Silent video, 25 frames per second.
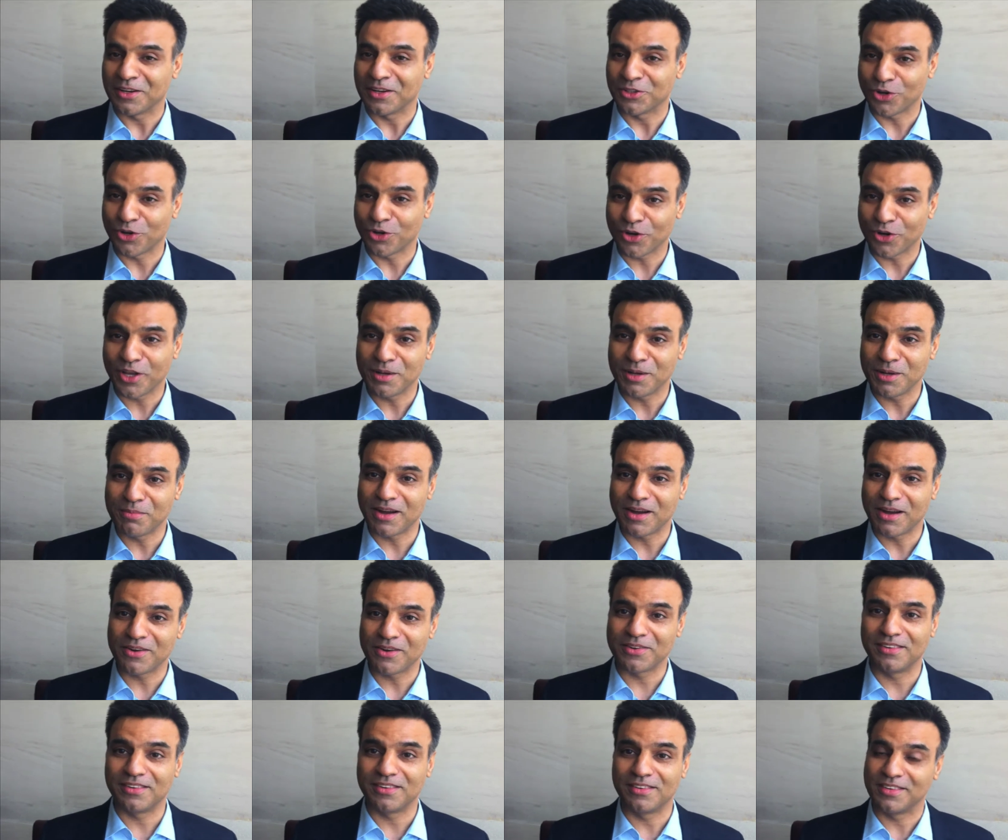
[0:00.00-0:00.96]
Talking
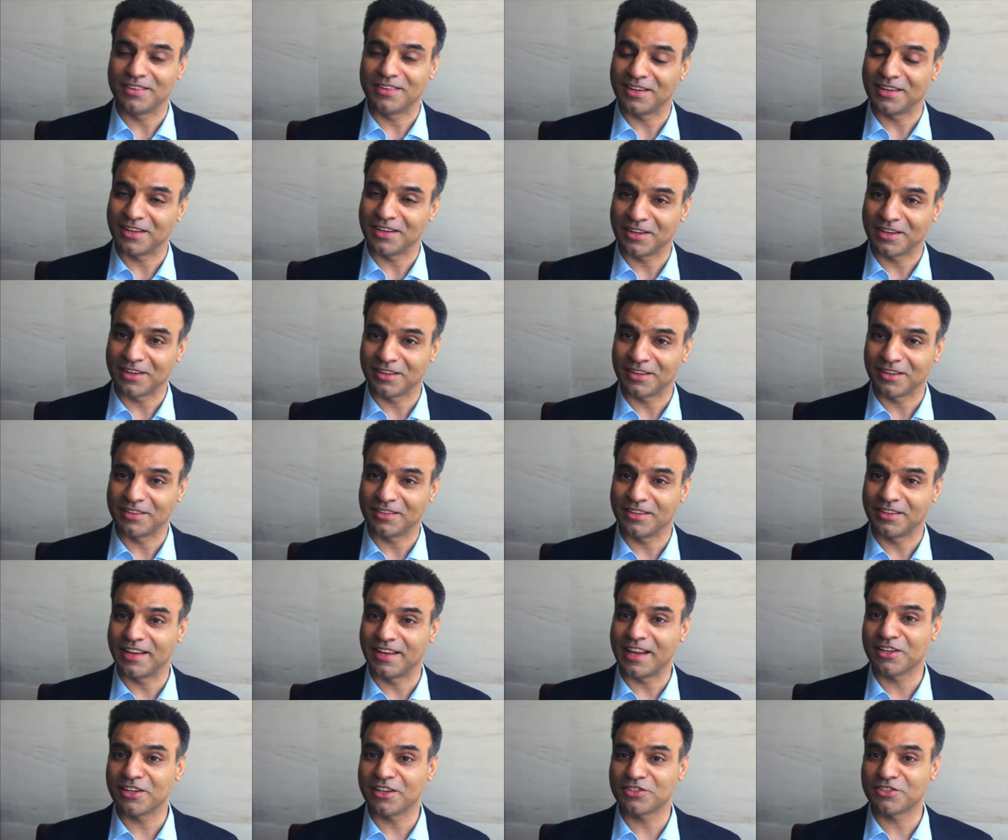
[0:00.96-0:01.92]
about the
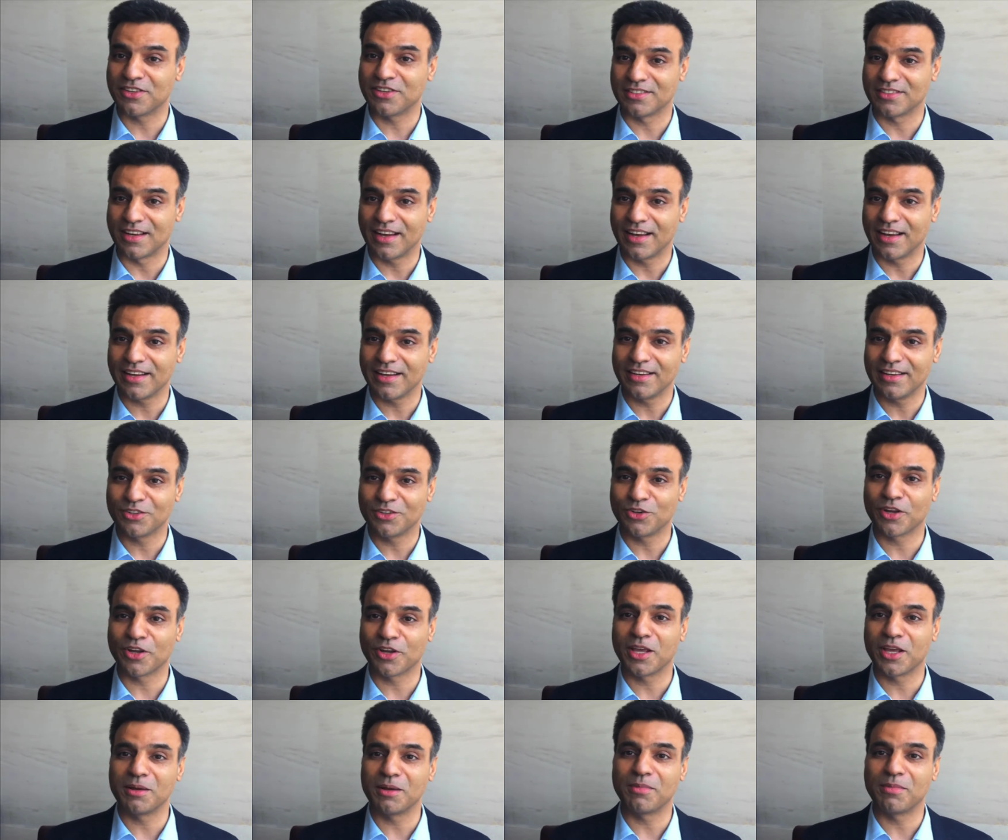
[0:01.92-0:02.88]
Danish design,
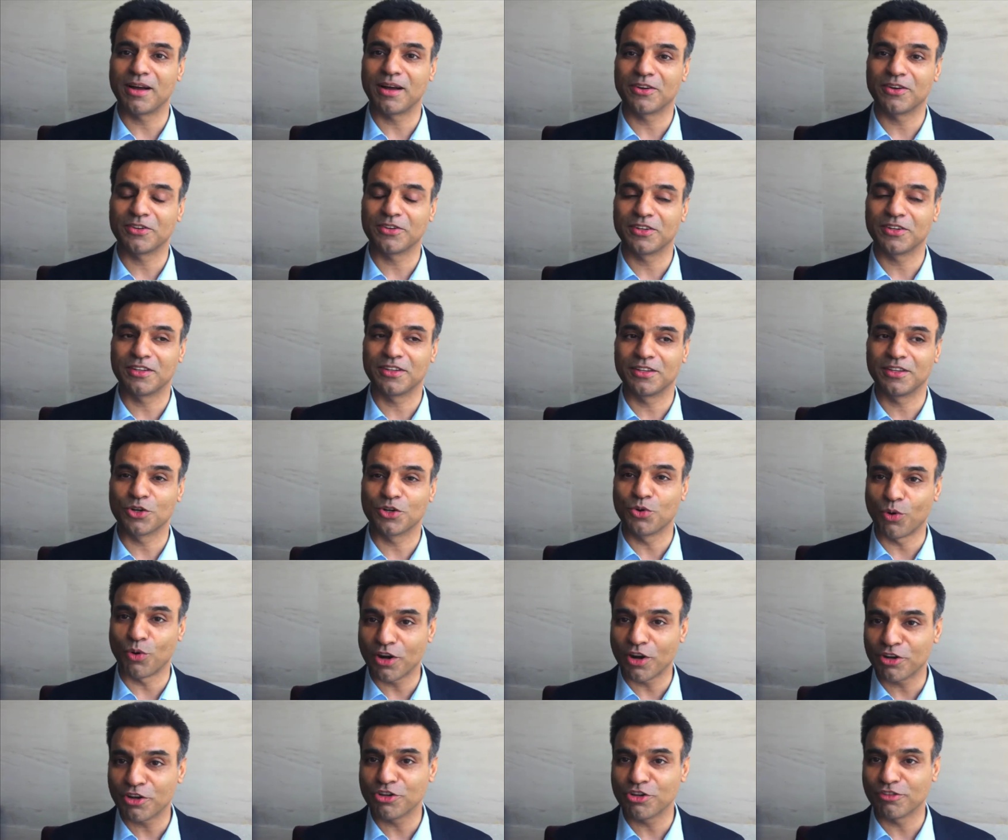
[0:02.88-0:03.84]
talking about the
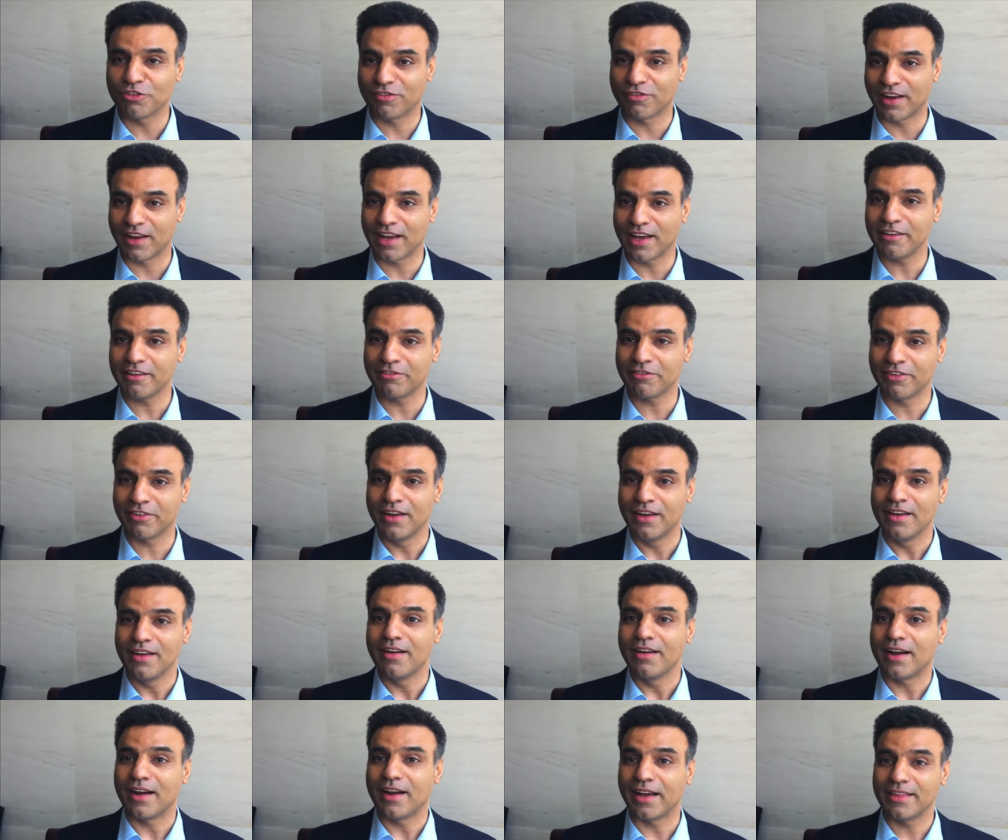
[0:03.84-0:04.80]
quality of life,
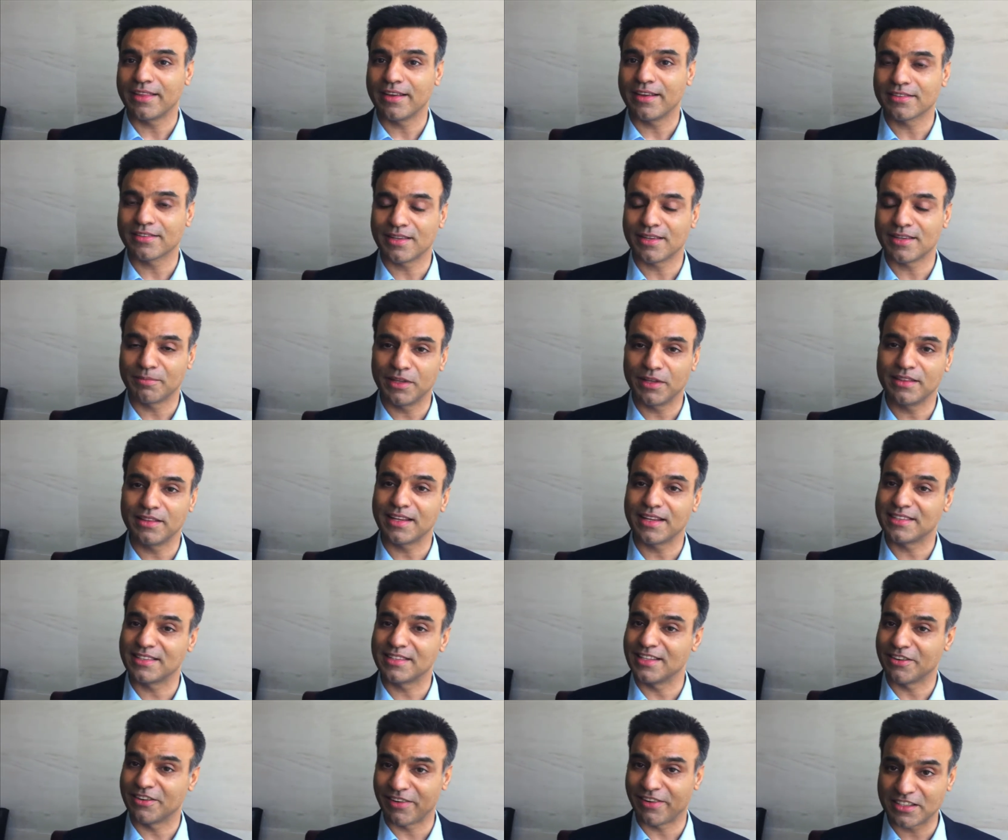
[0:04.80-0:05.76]
I think is something
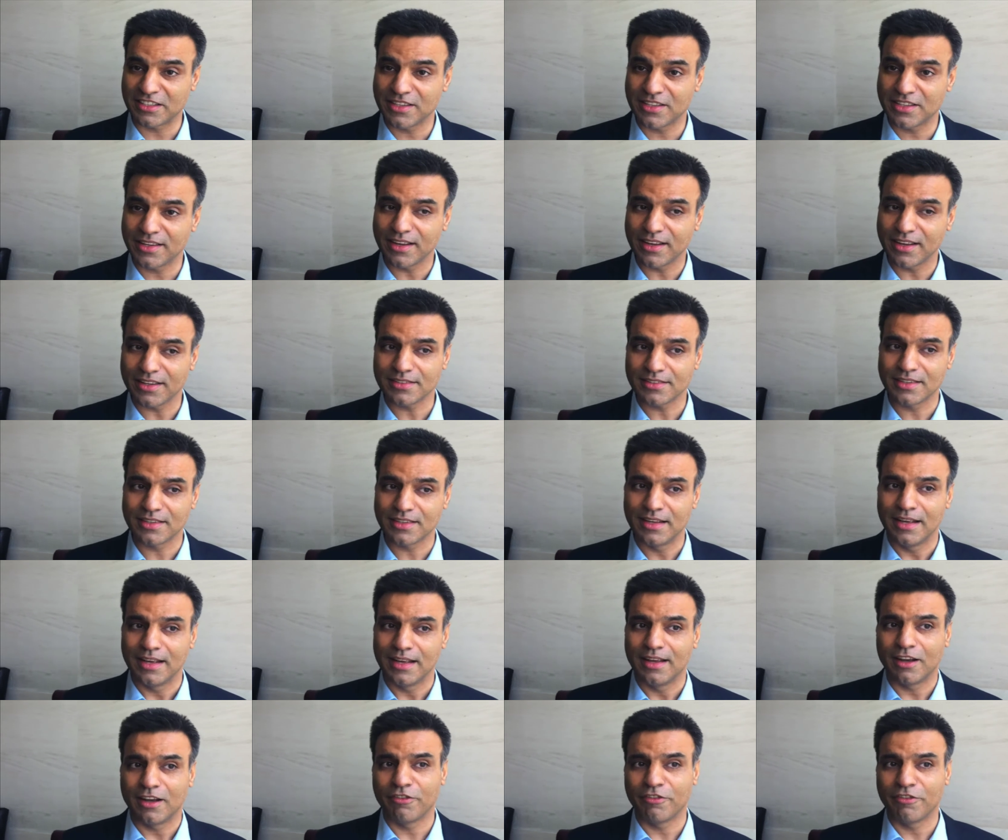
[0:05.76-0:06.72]
that's interesting us.
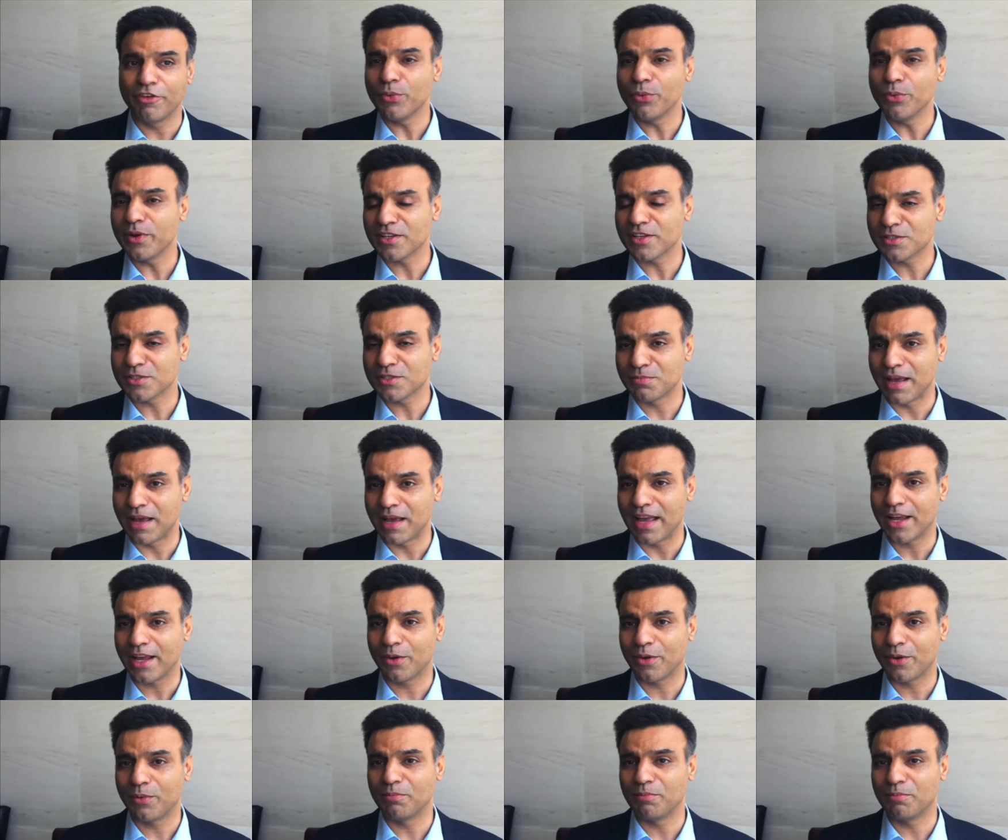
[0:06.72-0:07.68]
A few years
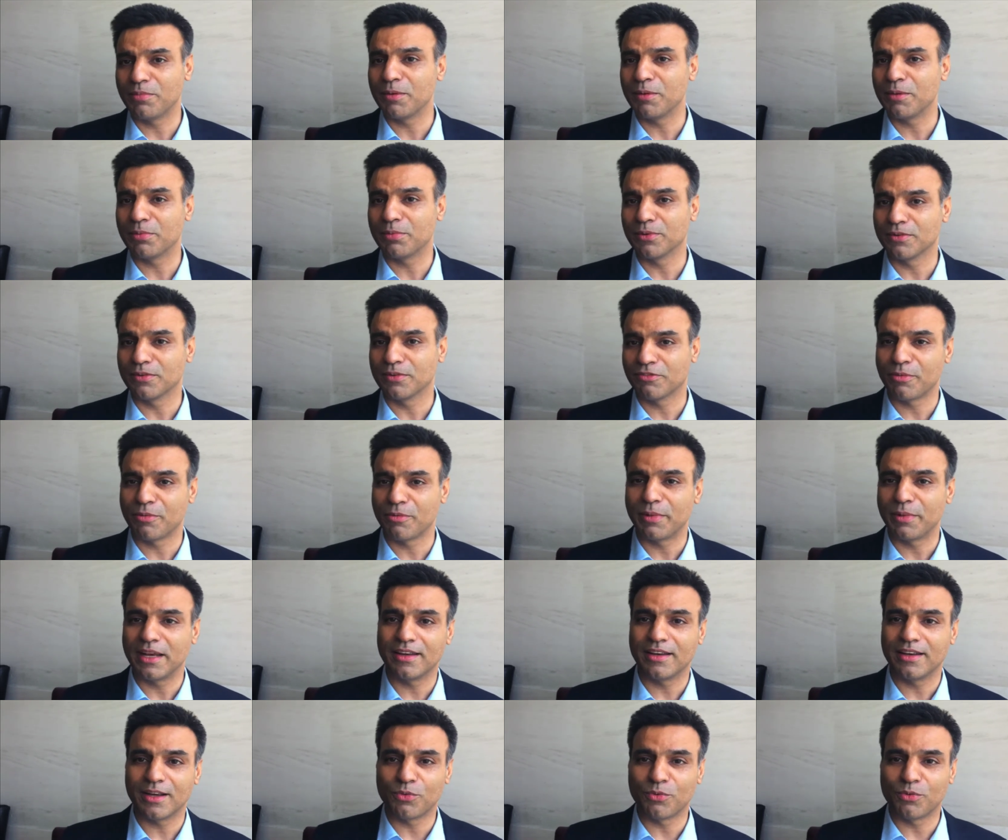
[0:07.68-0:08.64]
back, when people from
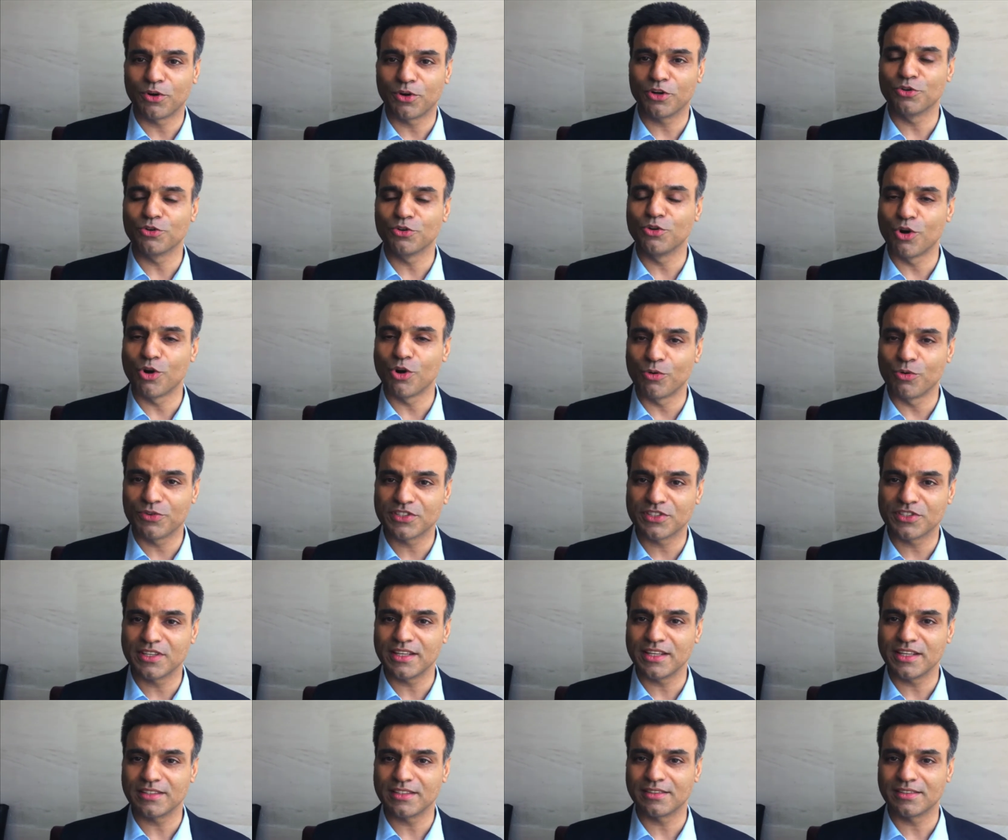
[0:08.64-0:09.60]
India wanted to go
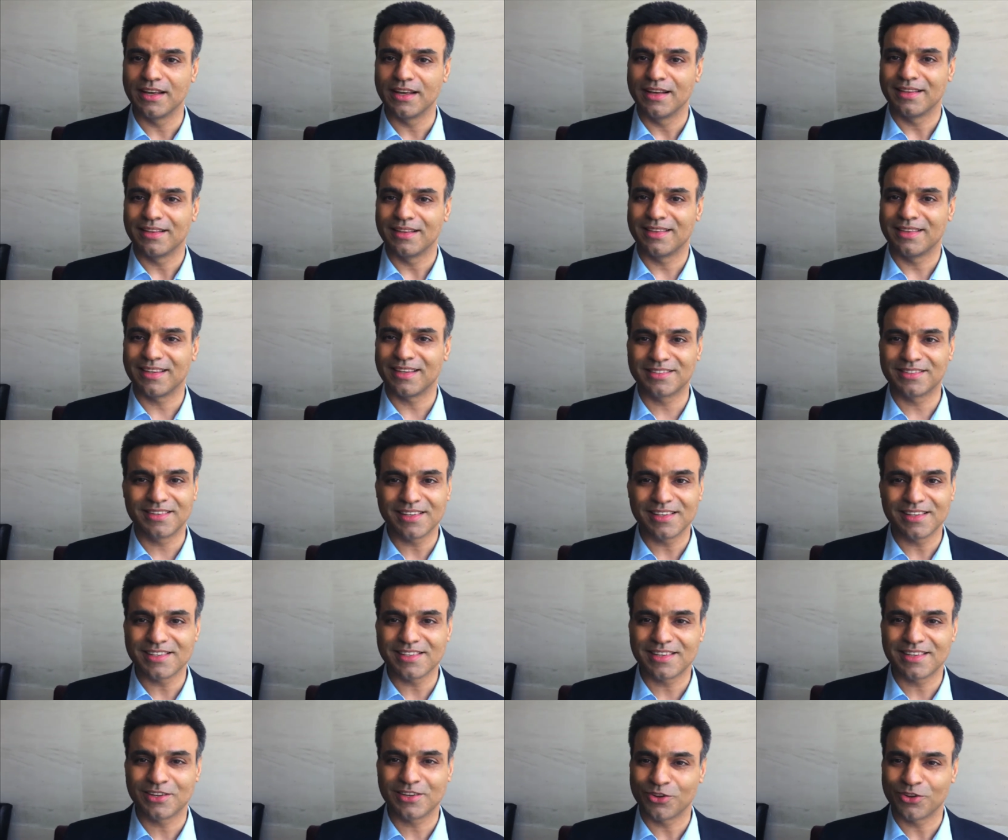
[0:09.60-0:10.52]
overseas, they still